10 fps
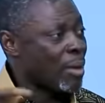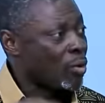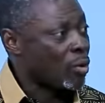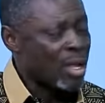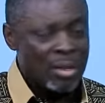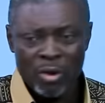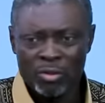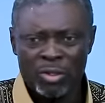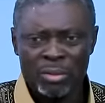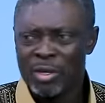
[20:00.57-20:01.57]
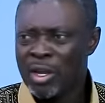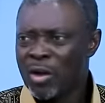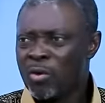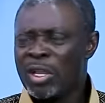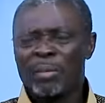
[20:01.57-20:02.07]
because you him,
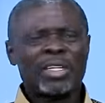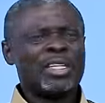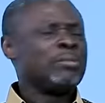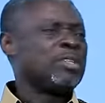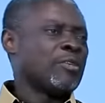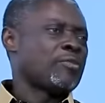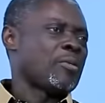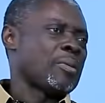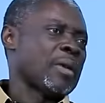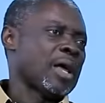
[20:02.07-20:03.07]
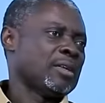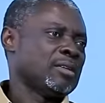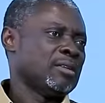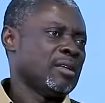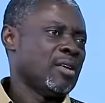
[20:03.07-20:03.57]
when you're meeting him, dear for Baba,
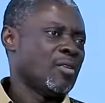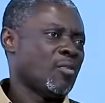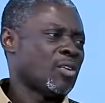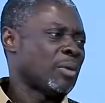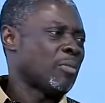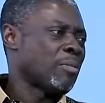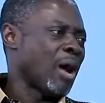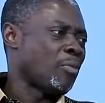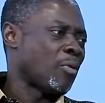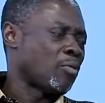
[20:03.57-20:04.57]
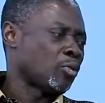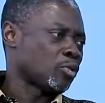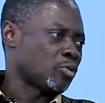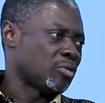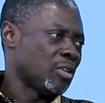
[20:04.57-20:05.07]
on a mamma, but
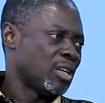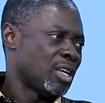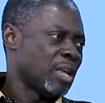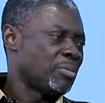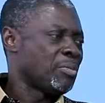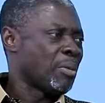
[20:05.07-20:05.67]
also, it be